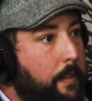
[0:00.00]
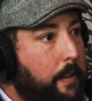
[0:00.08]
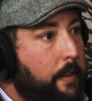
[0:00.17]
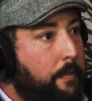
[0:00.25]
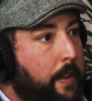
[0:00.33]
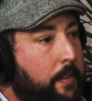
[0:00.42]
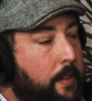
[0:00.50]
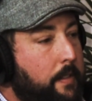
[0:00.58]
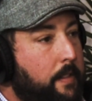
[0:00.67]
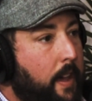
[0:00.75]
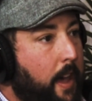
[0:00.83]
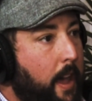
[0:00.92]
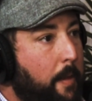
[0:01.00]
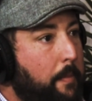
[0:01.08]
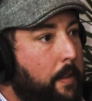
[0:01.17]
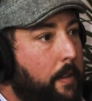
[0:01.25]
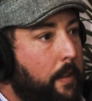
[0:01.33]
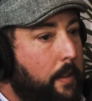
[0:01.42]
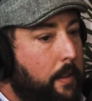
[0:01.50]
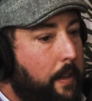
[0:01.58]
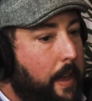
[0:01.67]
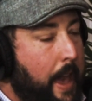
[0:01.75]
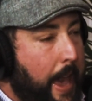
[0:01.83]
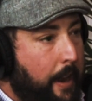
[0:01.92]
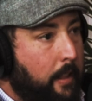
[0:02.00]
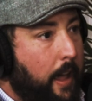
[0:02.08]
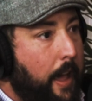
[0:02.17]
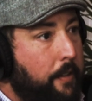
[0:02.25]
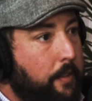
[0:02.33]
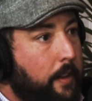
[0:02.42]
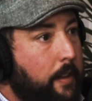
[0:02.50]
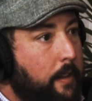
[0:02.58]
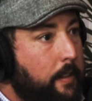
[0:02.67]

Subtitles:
invested time analyzing